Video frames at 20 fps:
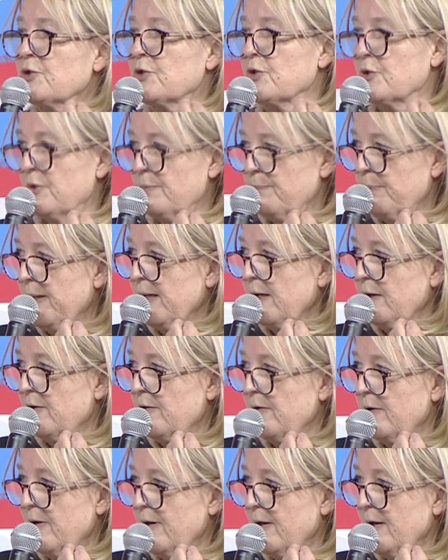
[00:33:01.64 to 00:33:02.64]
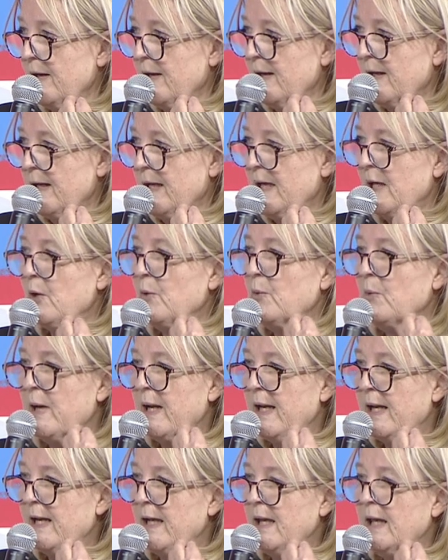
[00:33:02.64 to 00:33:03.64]
the pillar in a
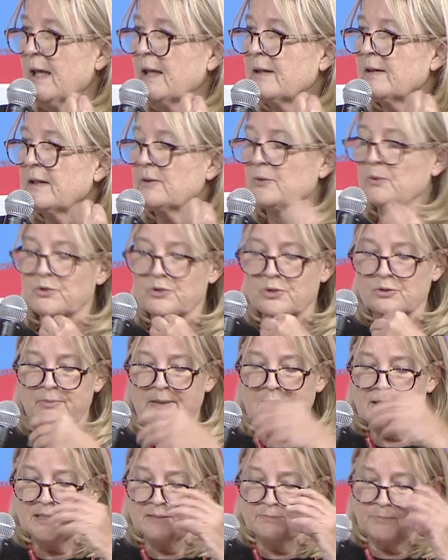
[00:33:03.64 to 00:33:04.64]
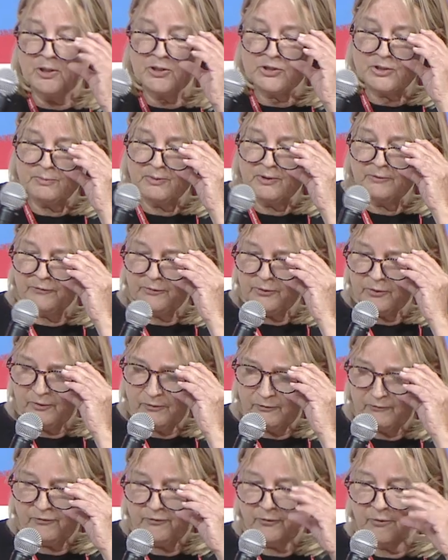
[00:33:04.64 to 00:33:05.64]
way that also makes it possible
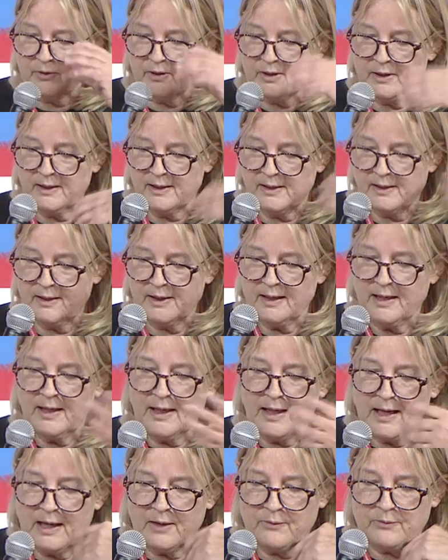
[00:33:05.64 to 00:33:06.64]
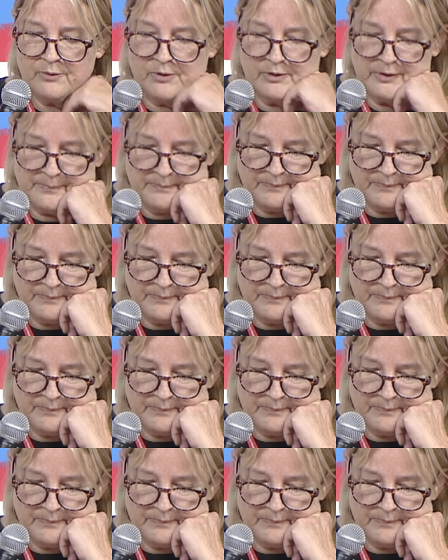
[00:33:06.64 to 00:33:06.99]
for our